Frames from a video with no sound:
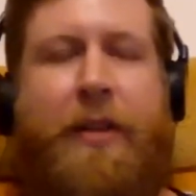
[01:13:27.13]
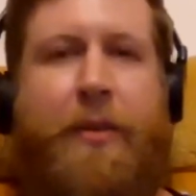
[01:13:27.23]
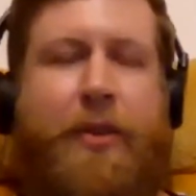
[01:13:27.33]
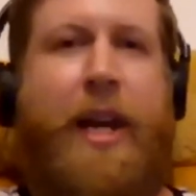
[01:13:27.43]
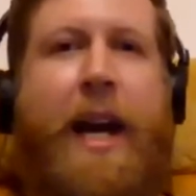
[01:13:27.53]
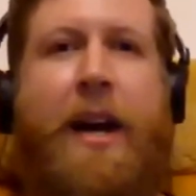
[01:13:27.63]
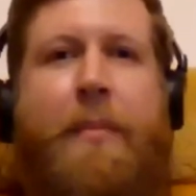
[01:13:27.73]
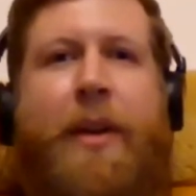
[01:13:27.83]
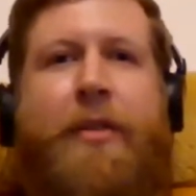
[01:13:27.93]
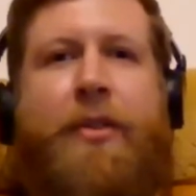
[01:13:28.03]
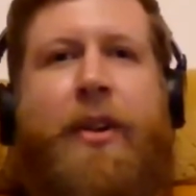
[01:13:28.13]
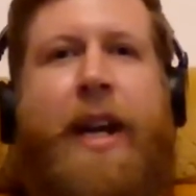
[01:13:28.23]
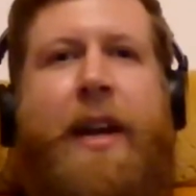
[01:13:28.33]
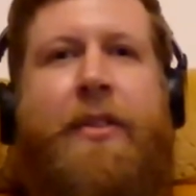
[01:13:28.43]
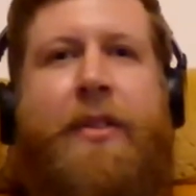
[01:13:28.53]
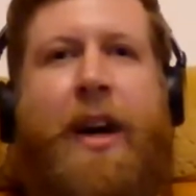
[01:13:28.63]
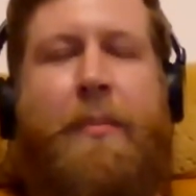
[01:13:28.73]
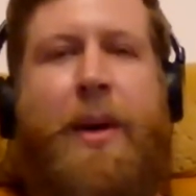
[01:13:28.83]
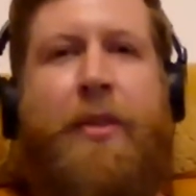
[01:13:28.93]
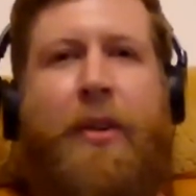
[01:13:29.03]
So yeah, and my story is
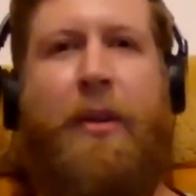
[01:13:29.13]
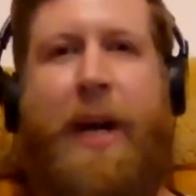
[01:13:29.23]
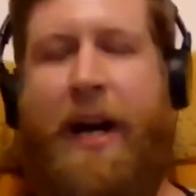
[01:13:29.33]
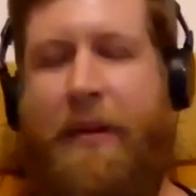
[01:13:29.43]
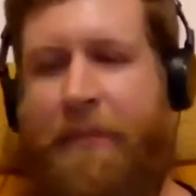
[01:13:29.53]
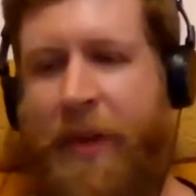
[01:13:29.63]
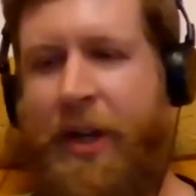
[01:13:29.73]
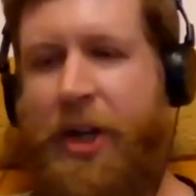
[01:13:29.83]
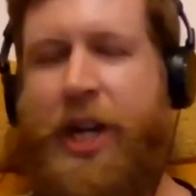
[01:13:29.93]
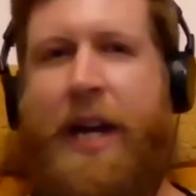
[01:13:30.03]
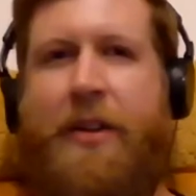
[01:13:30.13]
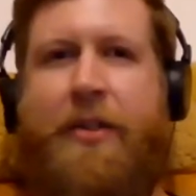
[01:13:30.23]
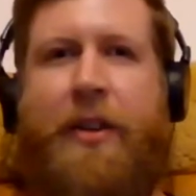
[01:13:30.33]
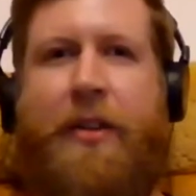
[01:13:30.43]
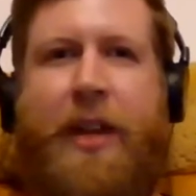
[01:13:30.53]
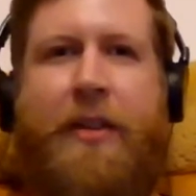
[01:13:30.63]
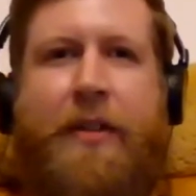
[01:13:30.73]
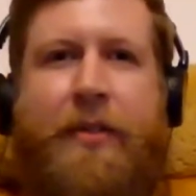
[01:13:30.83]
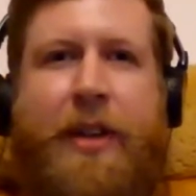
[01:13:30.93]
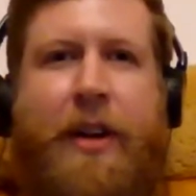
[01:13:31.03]
um, it's all about changes to the sense
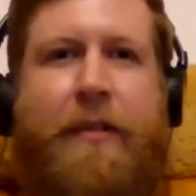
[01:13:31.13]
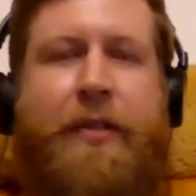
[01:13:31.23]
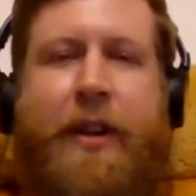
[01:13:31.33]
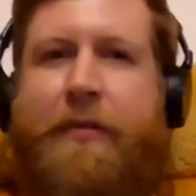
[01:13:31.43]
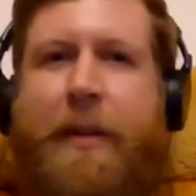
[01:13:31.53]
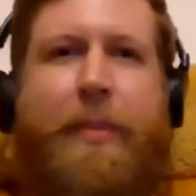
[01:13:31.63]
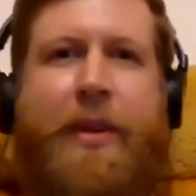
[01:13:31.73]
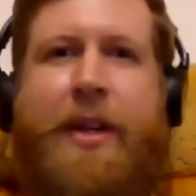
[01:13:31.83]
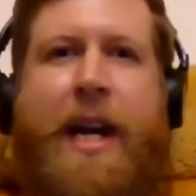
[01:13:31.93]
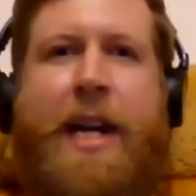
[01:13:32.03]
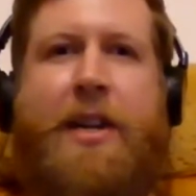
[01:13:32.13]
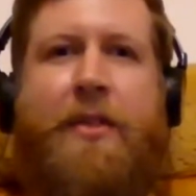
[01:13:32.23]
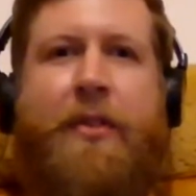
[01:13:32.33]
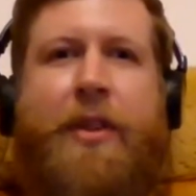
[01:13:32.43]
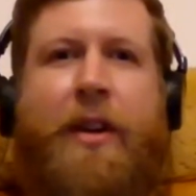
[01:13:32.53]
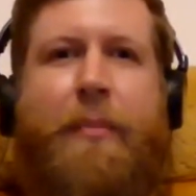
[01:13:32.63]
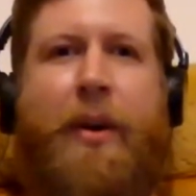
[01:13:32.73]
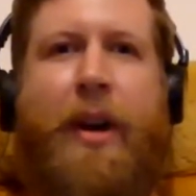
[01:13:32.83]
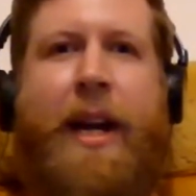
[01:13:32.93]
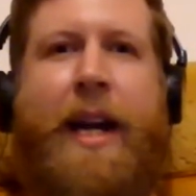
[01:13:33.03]
of self, self-representation or
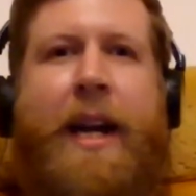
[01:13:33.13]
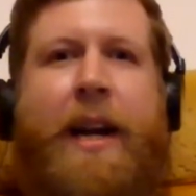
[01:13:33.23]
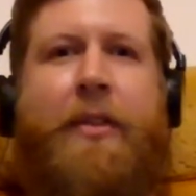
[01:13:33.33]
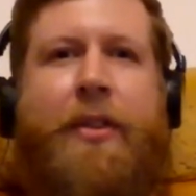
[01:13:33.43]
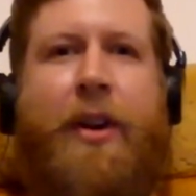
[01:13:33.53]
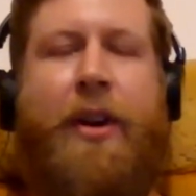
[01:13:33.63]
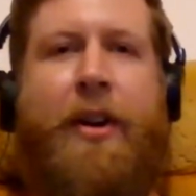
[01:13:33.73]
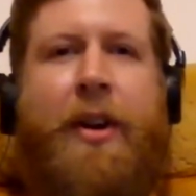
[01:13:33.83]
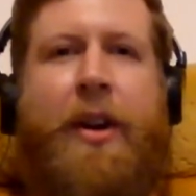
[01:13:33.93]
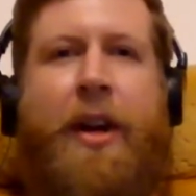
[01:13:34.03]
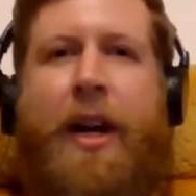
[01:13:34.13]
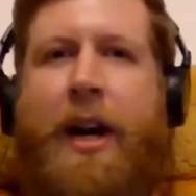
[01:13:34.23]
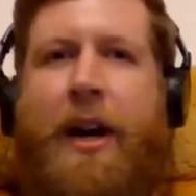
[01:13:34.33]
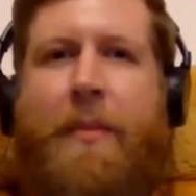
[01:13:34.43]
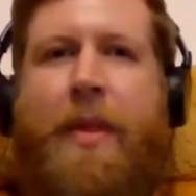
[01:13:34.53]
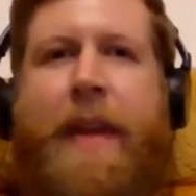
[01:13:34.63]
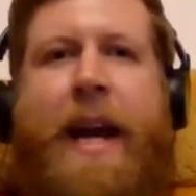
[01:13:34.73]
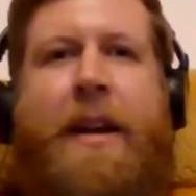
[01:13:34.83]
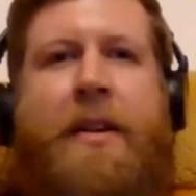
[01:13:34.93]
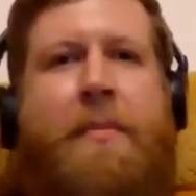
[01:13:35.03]
self-modeling. And so um,
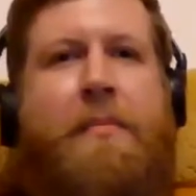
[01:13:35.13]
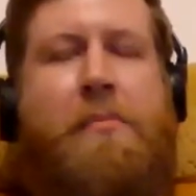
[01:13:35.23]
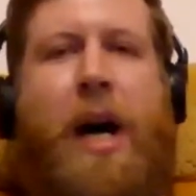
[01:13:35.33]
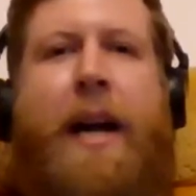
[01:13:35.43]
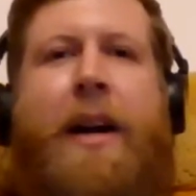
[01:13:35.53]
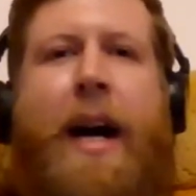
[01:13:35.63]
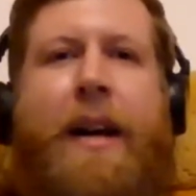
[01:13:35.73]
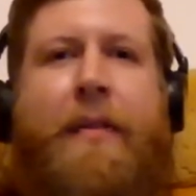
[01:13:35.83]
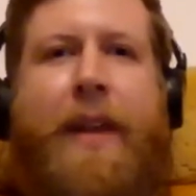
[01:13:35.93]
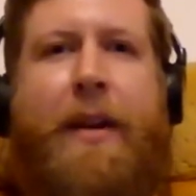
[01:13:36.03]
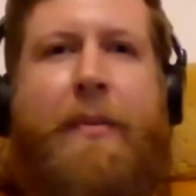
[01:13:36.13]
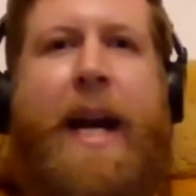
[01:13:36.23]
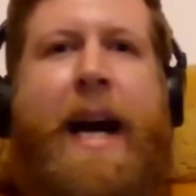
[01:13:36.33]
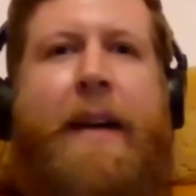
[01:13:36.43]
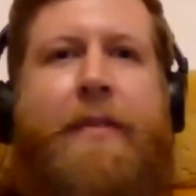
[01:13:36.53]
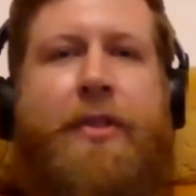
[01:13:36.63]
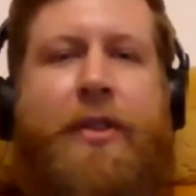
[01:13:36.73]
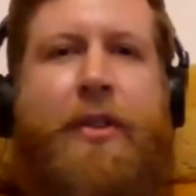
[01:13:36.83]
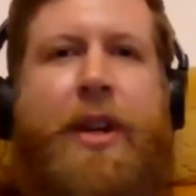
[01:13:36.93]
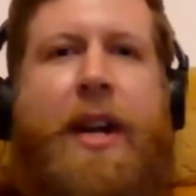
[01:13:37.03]
then I kind of think we have
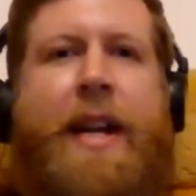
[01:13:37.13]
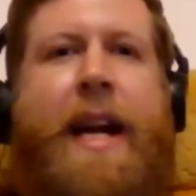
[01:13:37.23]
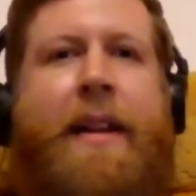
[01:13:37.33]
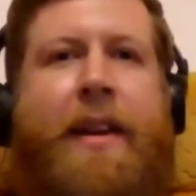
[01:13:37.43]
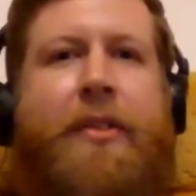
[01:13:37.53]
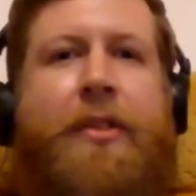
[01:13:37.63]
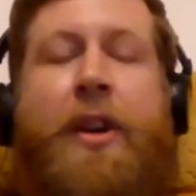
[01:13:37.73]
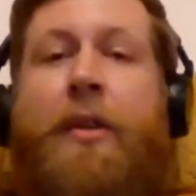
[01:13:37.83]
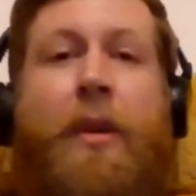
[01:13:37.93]
to connect this.